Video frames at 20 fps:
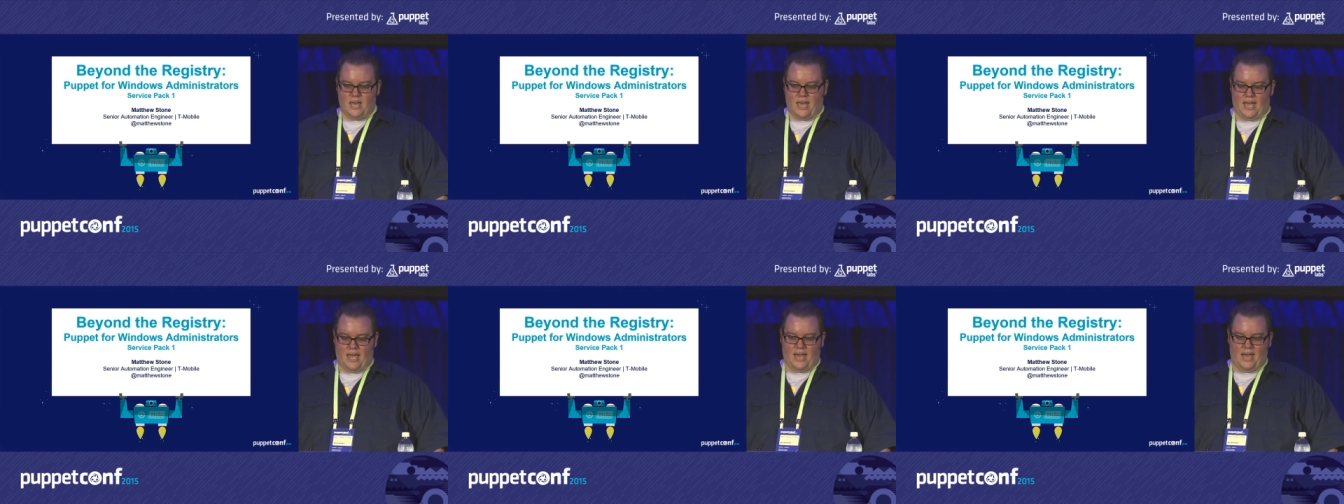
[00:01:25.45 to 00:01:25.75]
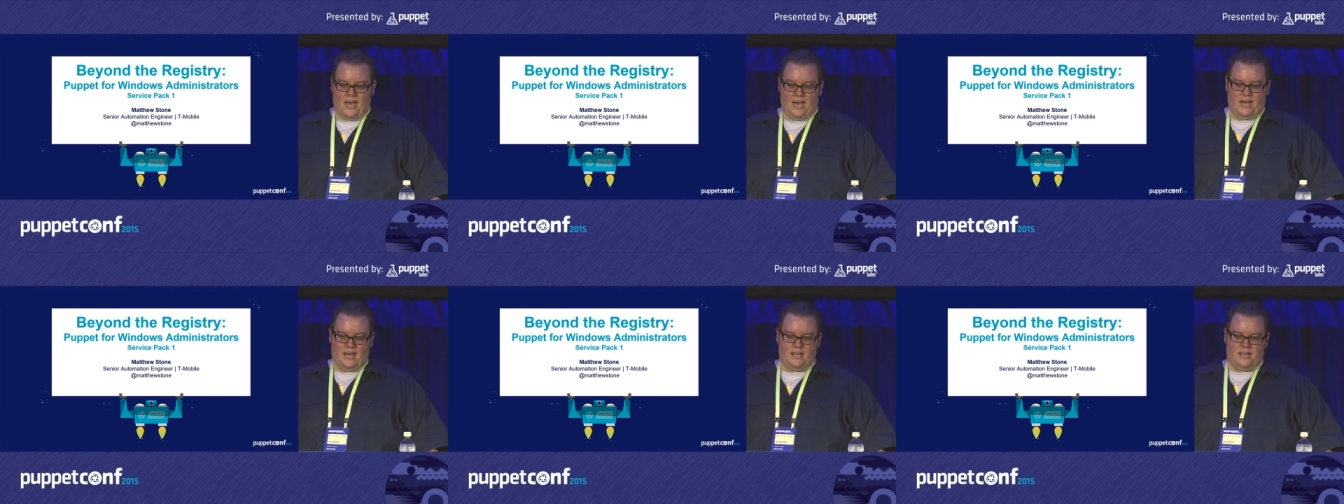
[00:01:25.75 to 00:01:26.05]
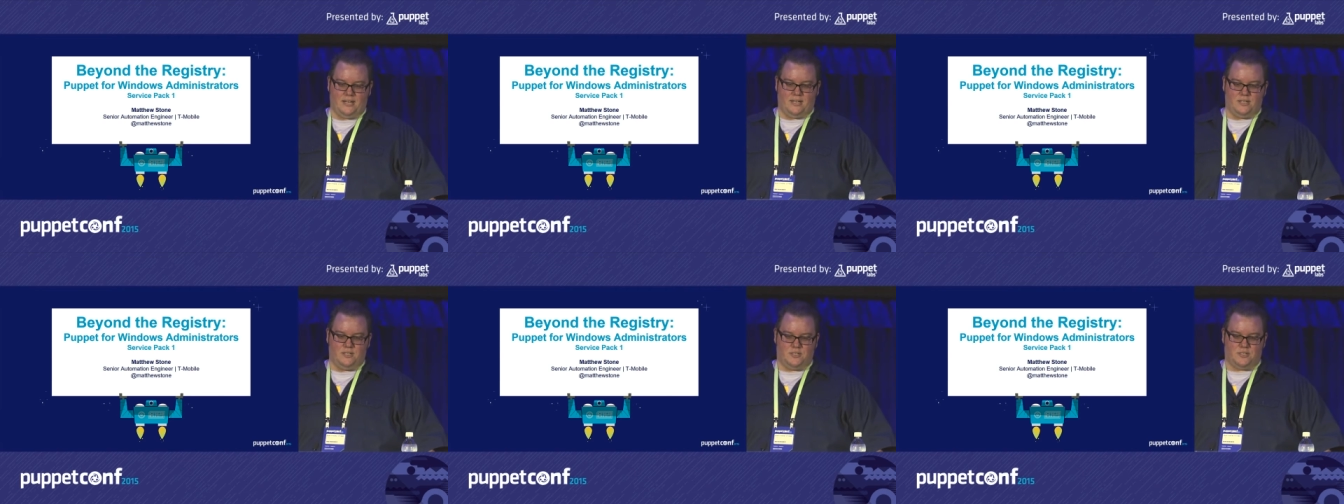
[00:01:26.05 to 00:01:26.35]

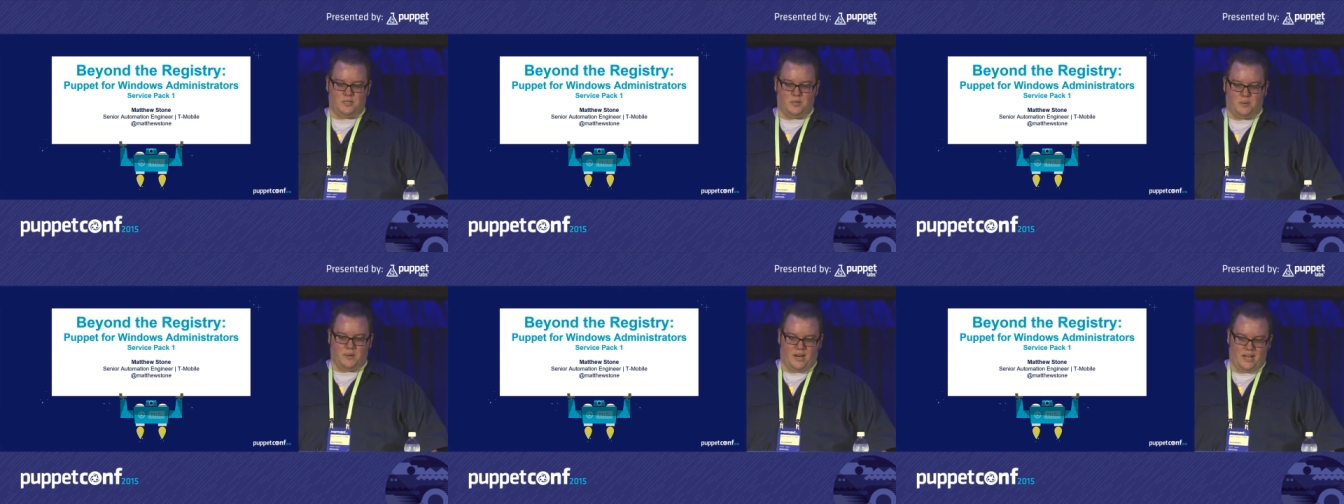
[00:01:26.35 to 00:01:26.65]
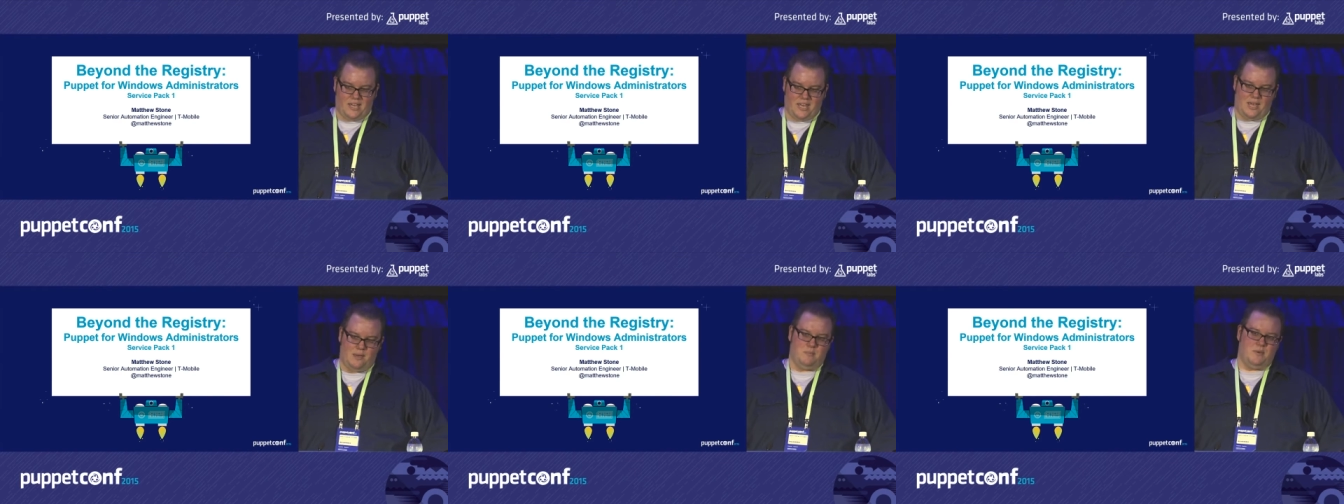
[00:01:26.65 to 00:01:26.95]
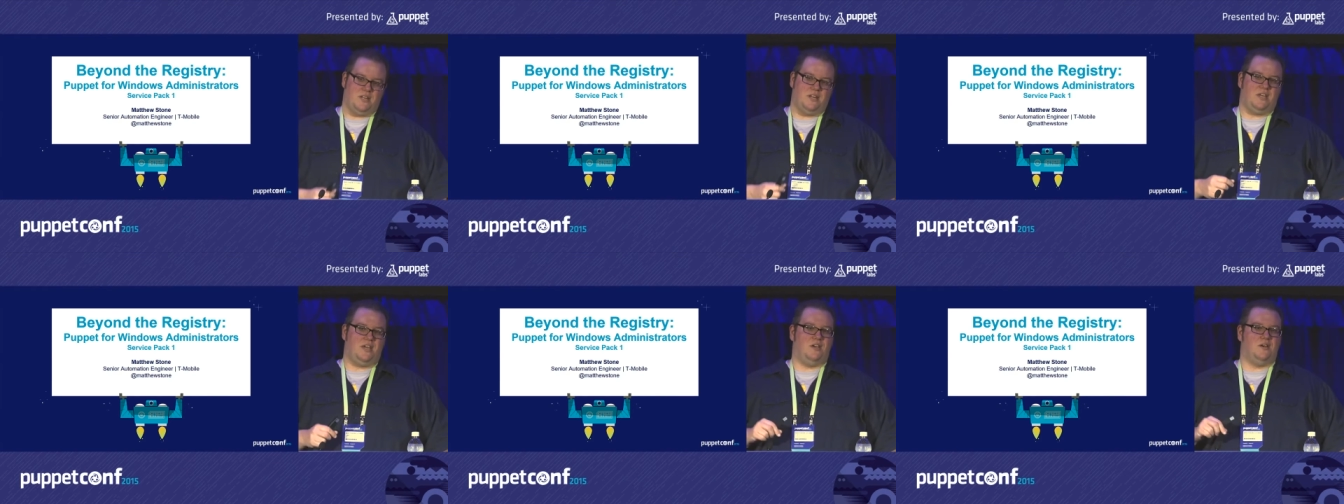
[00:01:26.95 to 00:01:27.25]
And so when I came
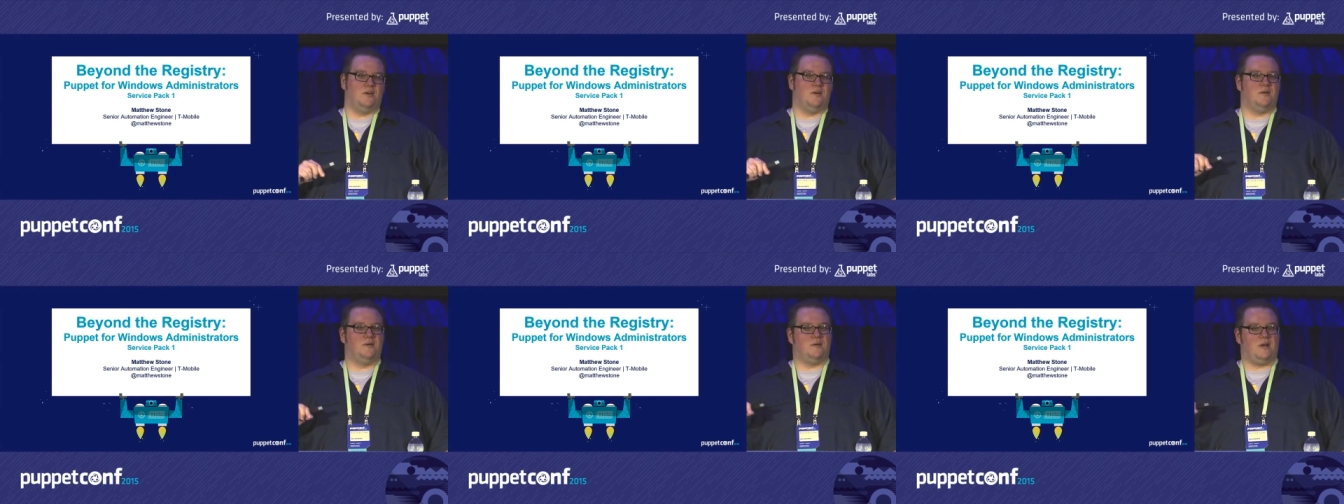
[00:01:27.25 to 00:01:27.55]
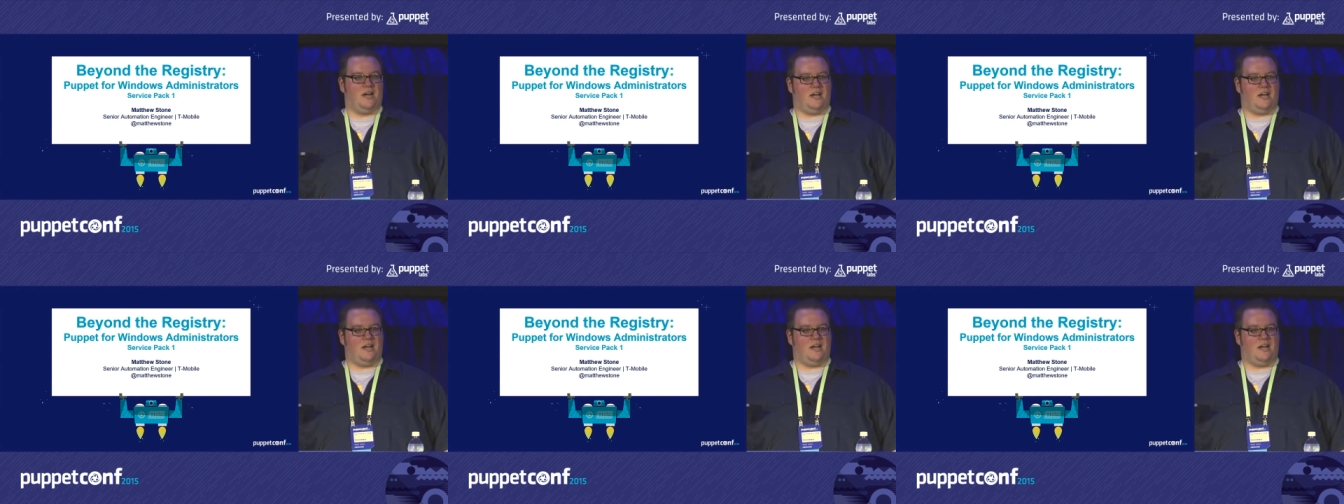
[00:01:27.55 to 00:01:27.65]
in here,